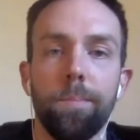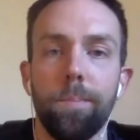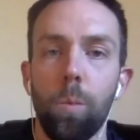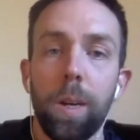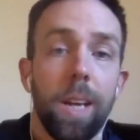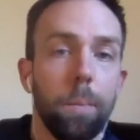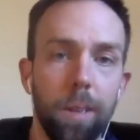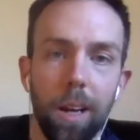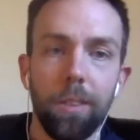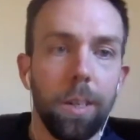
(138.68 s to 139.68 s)
We kept
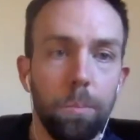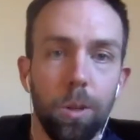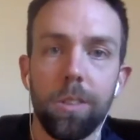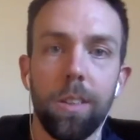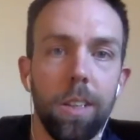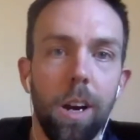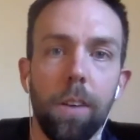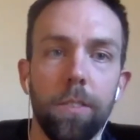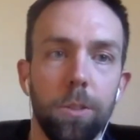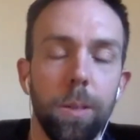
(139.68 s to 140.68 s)
coloring books in the
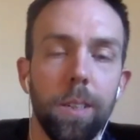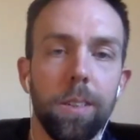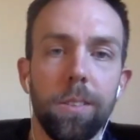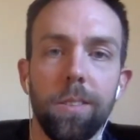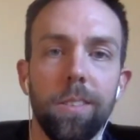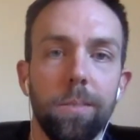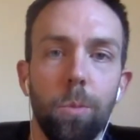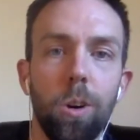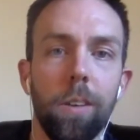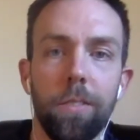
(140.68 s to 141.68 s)
office because
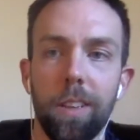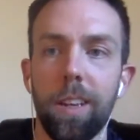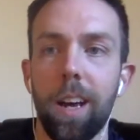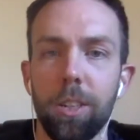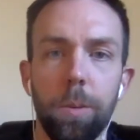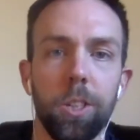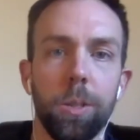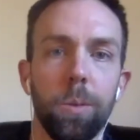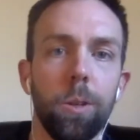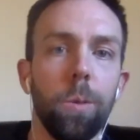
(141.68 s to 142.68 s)
more often than not, especially
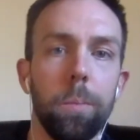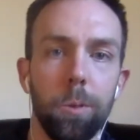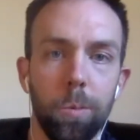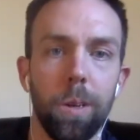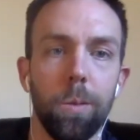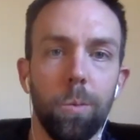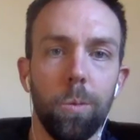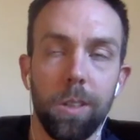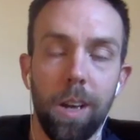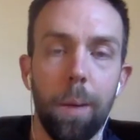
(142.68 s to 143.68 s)
when the women
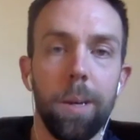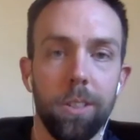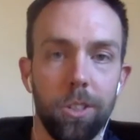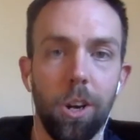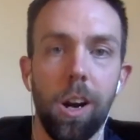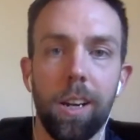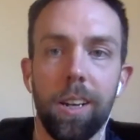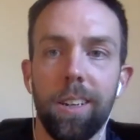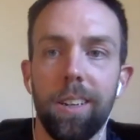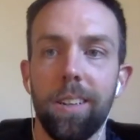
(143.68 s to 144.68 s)
would come in to talk,
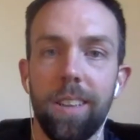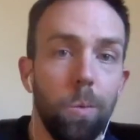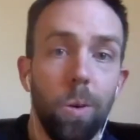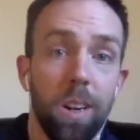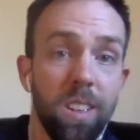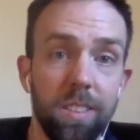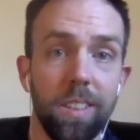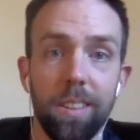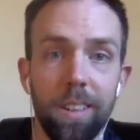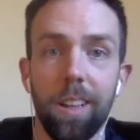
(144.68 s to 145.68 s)
they wanted to
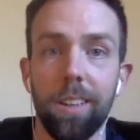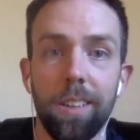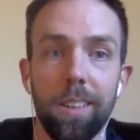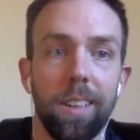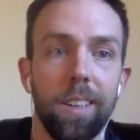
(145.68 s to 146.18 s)
sit and color.